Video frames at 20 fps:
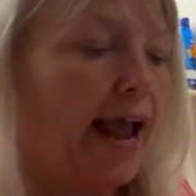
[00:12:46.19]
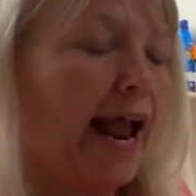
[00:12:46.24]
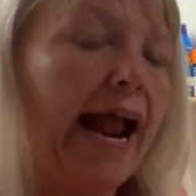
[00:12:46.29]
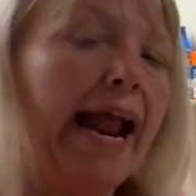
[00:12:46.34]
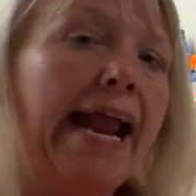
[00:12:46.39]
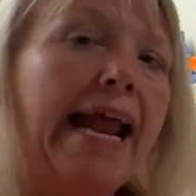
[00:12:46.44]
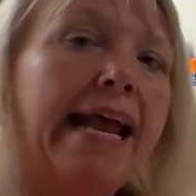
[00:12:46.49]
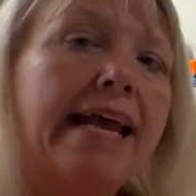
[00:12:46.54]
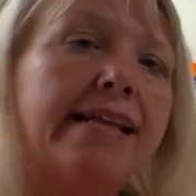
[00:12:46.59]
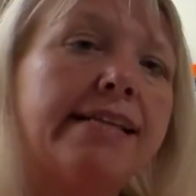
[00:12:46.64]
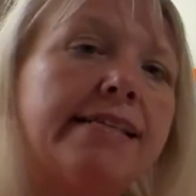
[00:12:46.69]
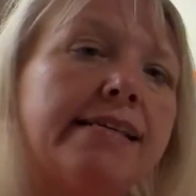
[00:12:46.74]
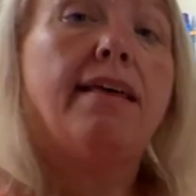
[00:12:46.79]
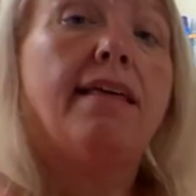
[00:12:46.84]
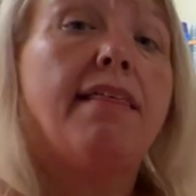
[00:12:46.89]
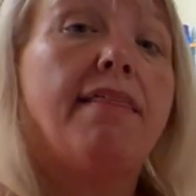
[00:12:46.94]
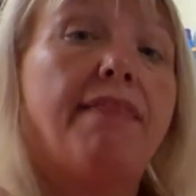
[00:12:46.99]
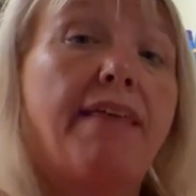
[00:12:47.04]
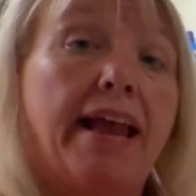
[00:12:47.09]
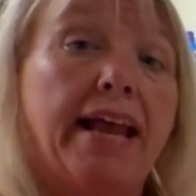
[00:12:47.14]
And
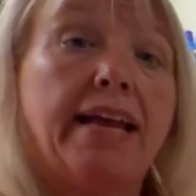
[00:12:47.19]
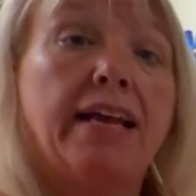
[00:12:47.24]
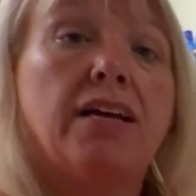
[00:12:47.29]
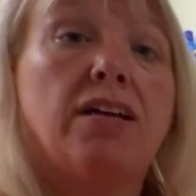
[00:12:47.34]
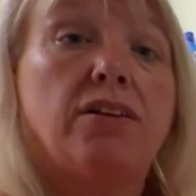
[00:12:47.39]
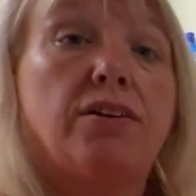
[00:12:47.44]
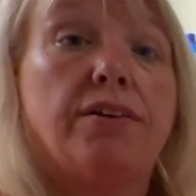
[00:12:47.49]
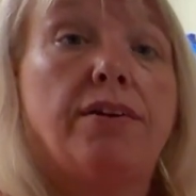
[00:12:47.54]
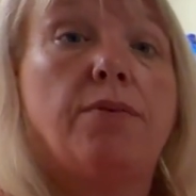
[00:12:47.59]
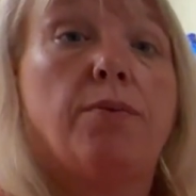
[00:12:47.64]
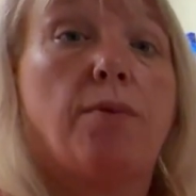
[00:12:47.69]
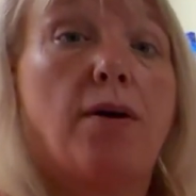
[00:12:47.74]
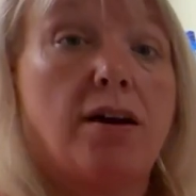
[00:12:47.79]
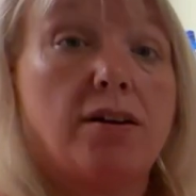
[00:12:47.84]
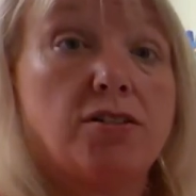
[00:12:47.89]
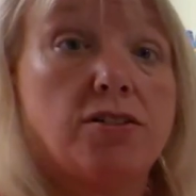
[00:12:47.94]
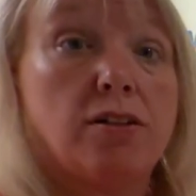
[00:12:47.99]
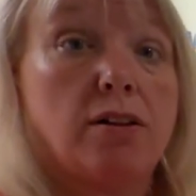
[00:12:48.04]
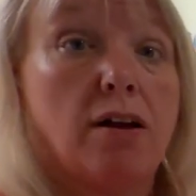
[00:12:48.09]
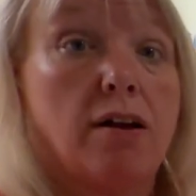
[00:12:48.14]
they included
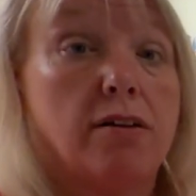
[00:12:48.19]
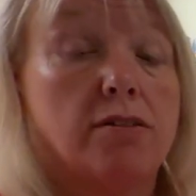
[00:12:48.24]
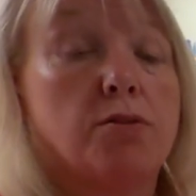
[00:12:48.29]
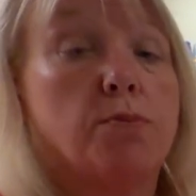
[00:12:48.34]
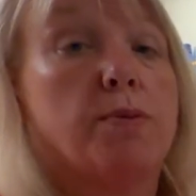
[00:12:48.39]
washcloths,